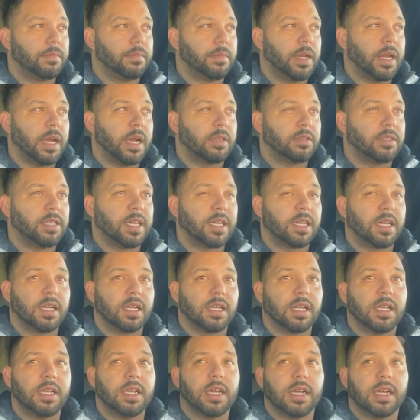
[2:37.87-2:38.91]
Now
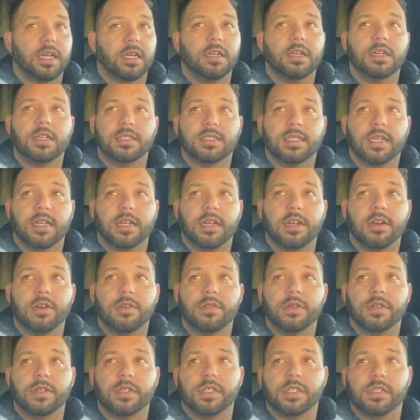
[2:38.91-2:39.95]
technically I could have said no
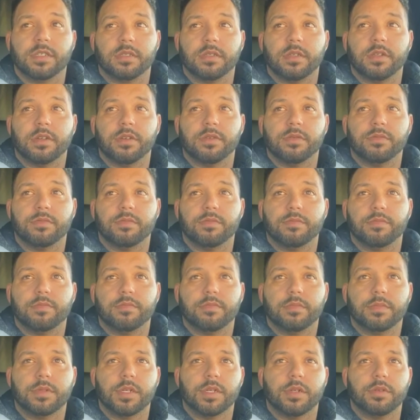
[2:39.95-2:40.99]
and just, you know,
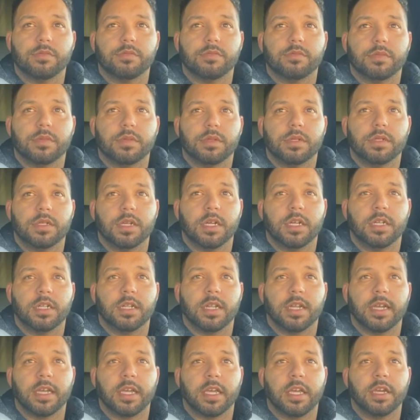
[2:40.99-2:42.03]
done
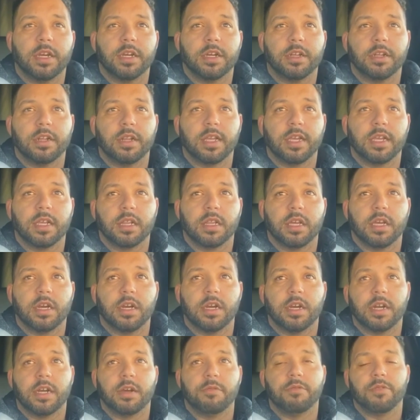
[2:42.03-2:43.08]
leg here, leg there,
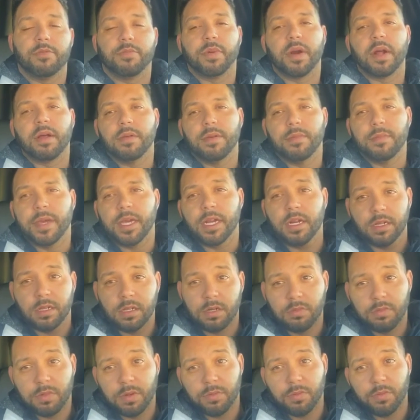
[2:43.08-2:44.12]
and I would have probably made a
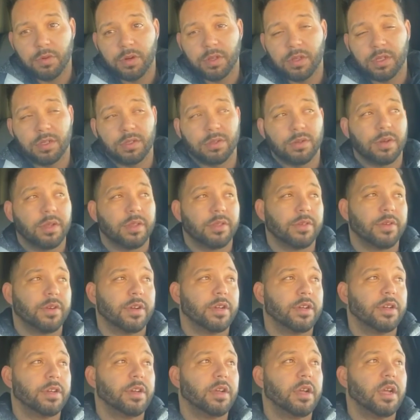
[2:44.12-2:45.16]
little bit more than
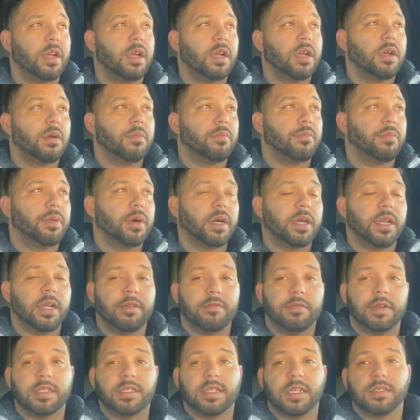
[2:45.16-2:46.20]
$2,300. But it
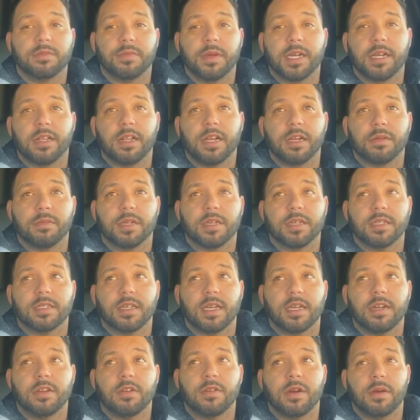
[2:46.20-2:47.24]
resets my clock because
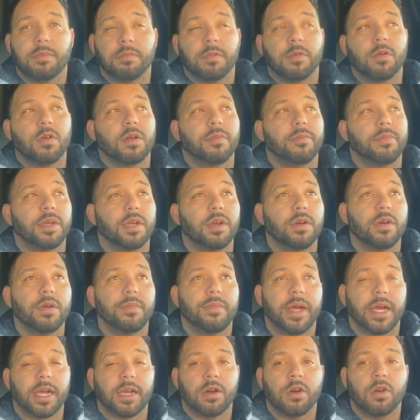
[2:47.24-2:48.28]
I know I'm going to be going
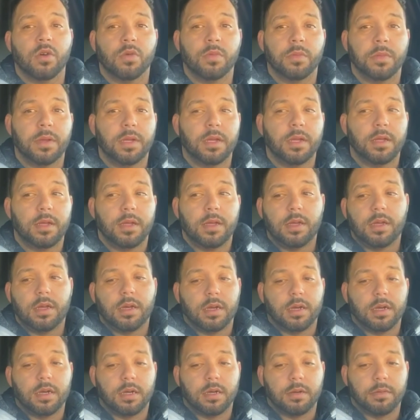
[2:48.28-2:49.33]
back home
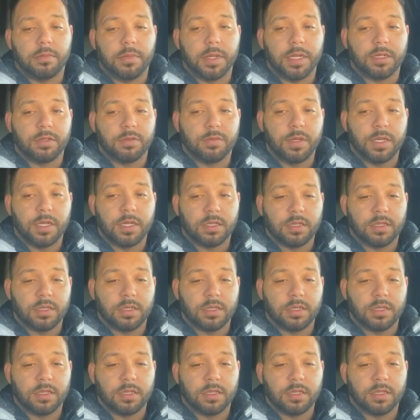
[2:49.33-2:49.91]
next week.